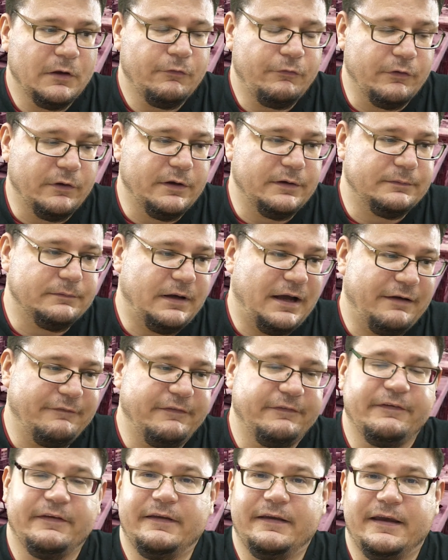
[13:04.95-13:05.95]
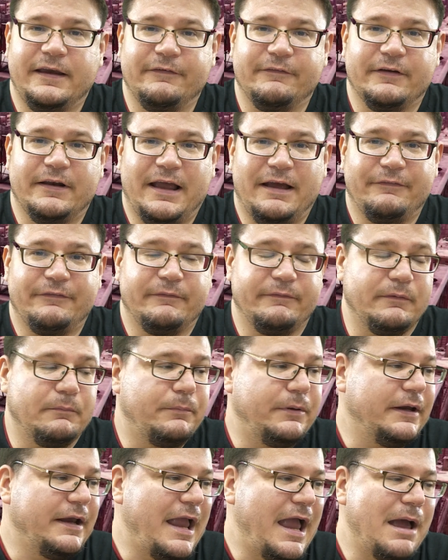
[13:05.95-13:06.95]
so obviously he's going to have
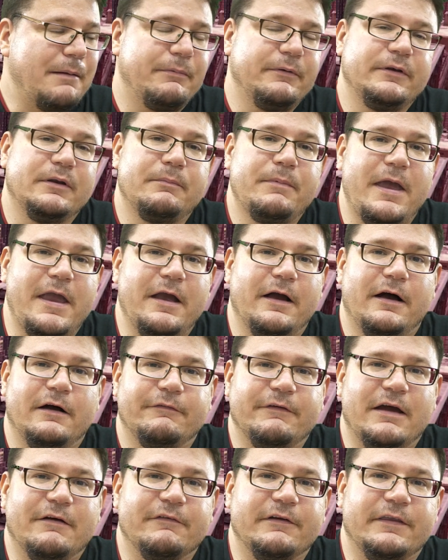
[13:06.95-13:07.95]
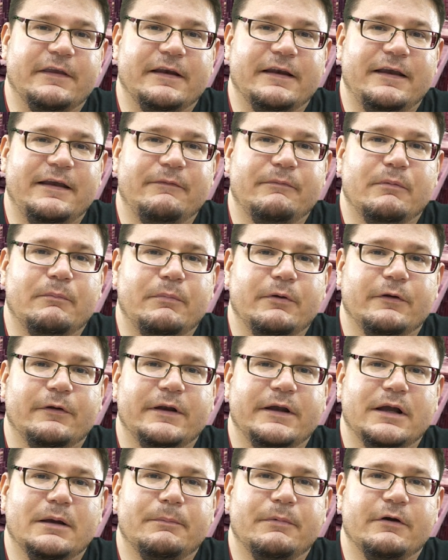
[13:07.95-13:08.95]
something big happen to pay off everything that he's been
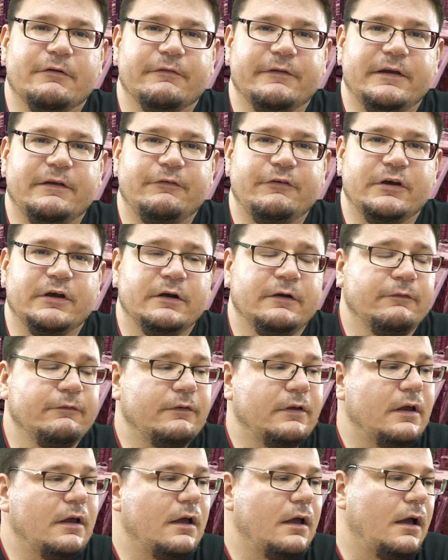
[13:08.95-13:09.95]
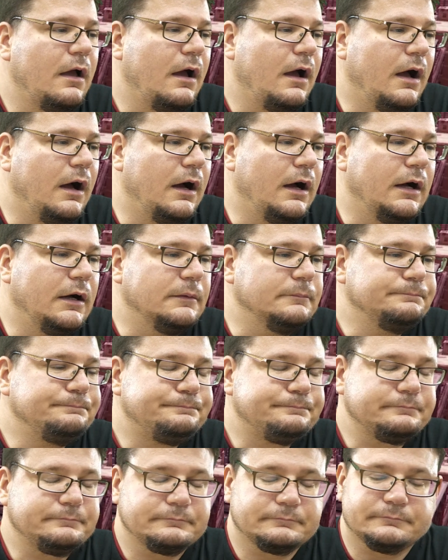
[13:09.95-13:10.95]
building up over these years. Um,
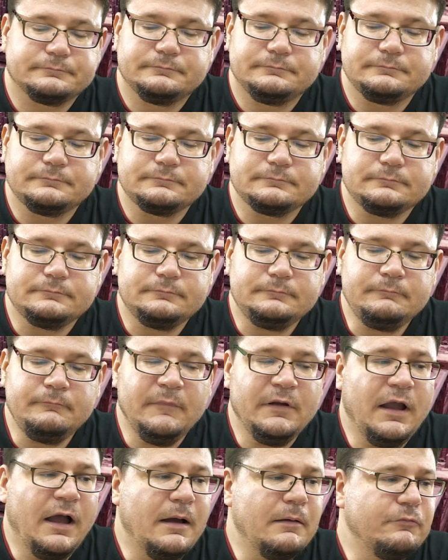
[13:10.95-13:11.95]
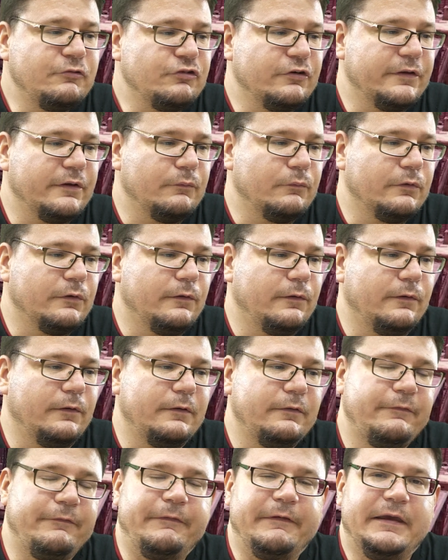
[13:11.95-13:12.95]
I'm sure that
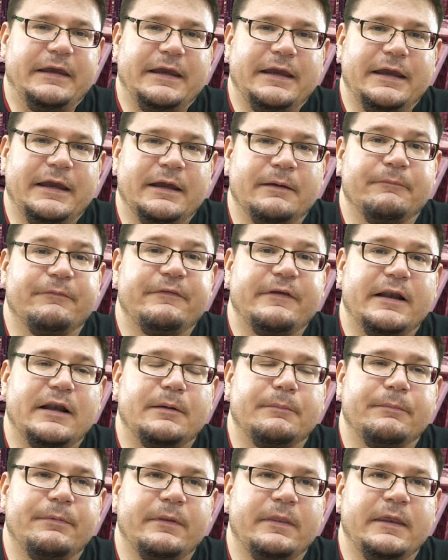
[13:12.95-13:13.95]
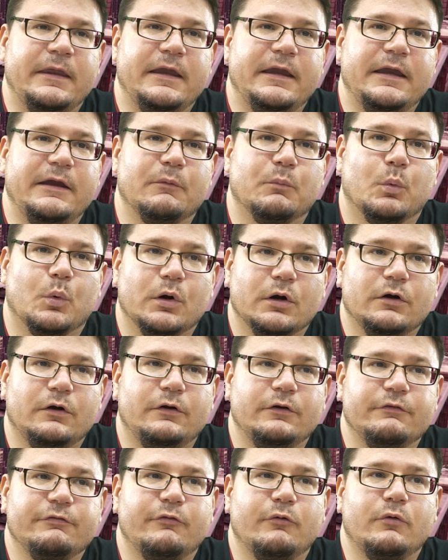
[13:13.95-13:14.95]
we'll see him set up the
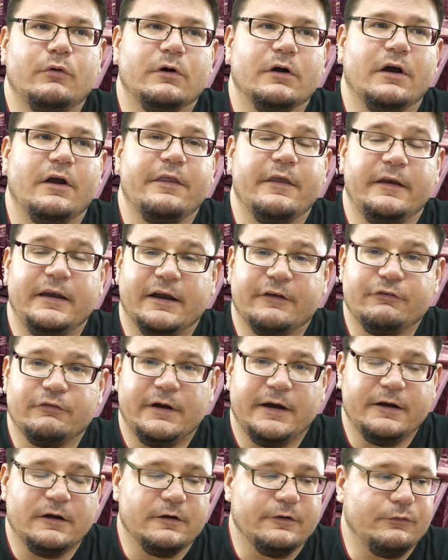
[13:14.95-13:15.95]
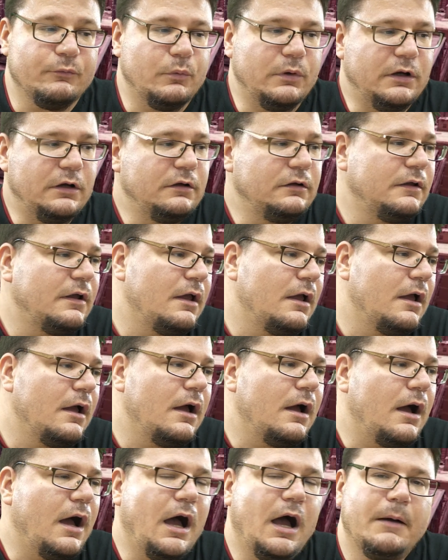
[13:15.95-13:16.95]
world for the next writer as well.
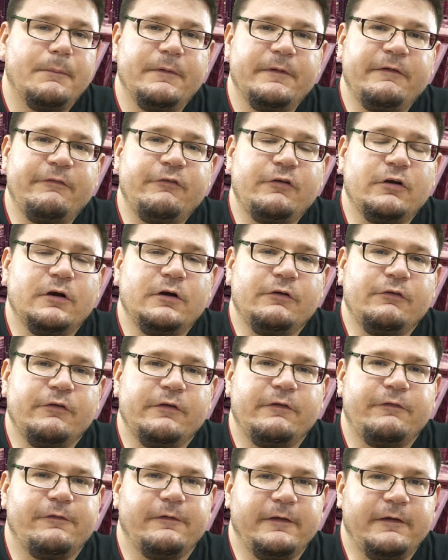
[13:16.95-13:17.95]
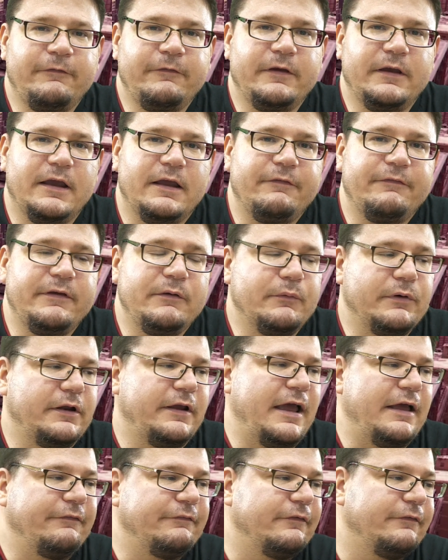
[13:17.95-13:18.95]
Uh, but let's turn to the solicit and see what
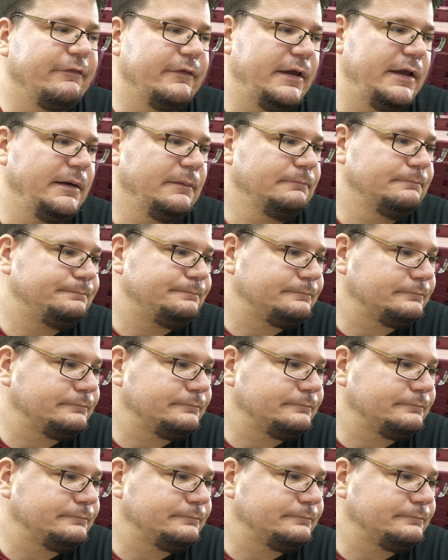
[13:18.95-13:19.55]
it has to say.